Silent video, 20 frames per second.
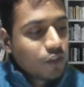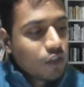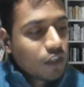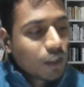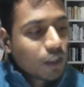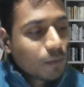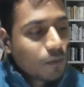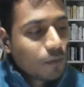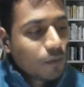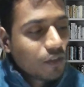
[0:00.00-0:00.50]

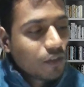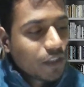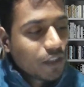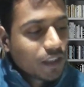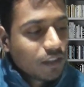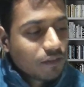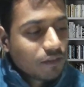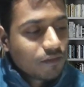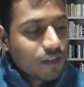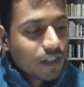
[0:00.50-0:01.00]
about
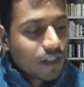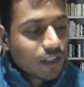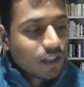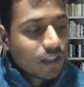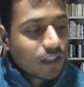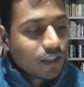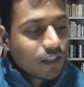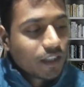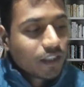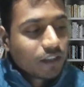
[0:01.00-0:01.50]
rectifier.
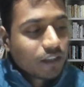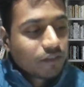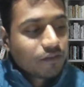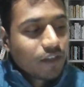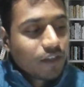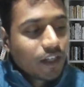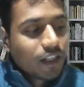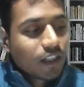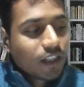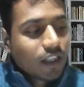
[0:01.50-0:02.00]

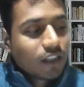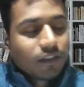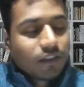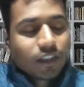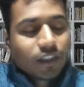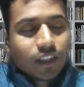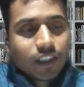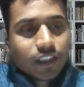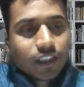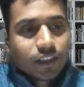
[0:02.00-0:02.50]
Rectifier
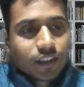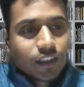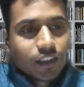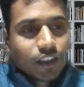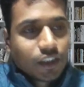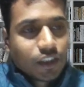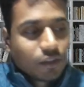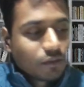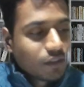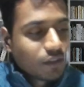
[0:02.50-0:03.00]
convert AC
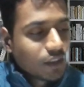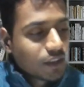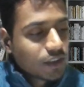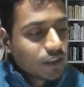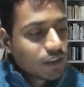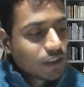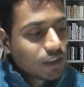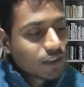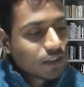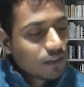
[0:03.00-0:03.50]
into
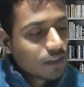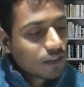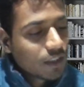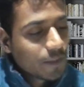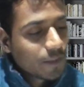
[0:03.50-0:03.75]
DC. Okay,